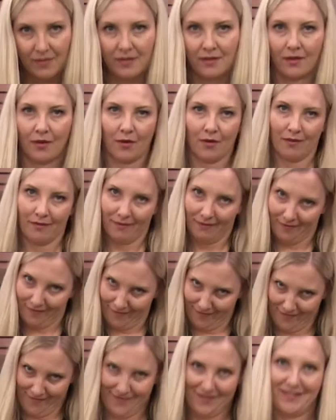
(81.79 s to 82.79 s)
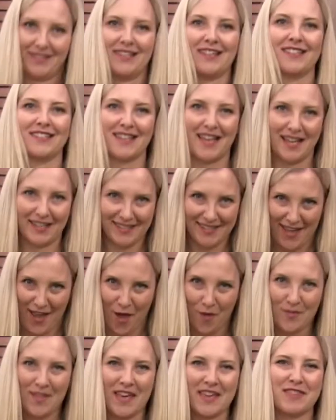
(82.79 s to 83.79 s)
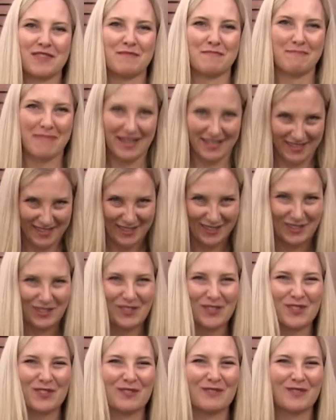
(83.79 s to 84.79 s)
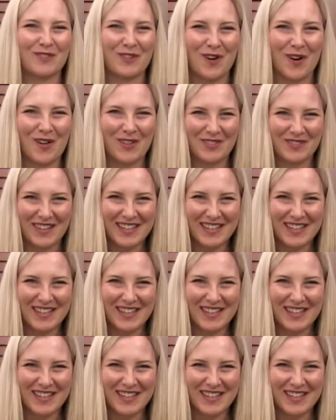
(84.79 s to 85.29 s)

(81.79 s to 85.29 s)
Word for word: So doesn't that sound like the best solution for all of